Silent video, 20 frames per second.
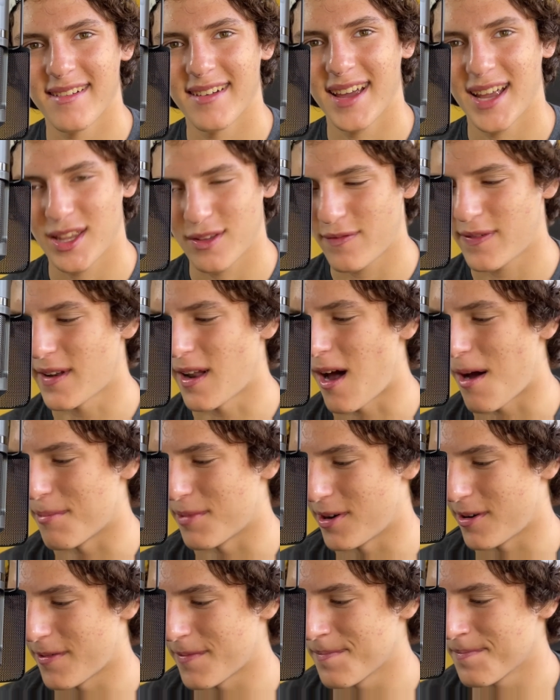It's
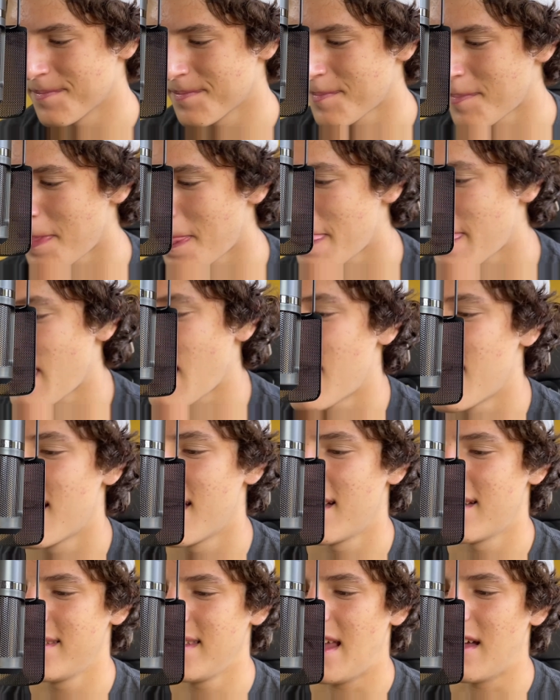phenomenal.
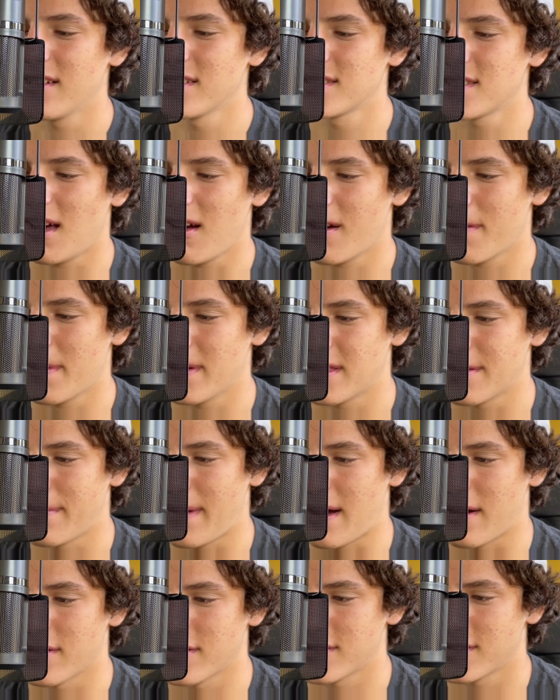Now let's talk about the
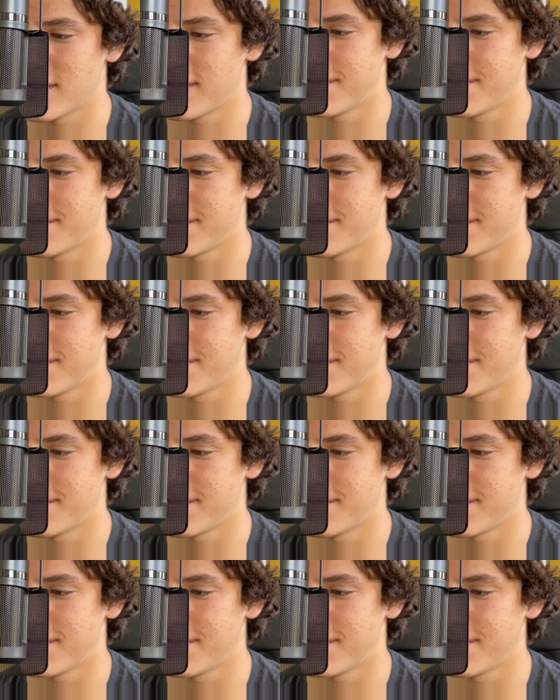mouse.